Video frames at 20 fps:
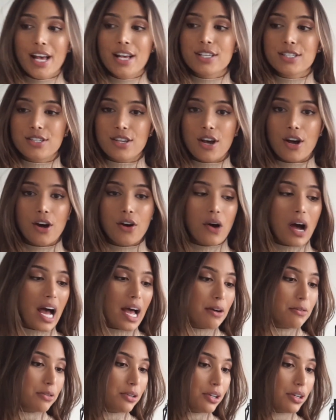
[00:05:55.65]
so
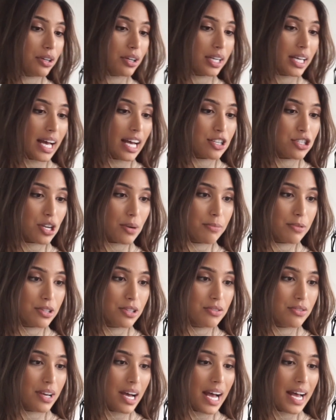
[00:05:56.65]
I will catch up
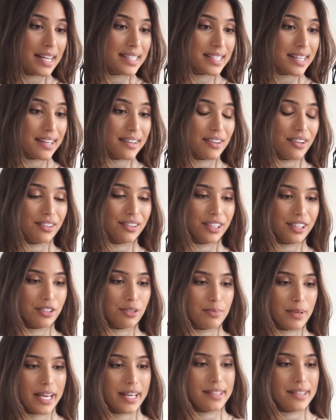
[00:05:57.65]
with you guys in a little bit.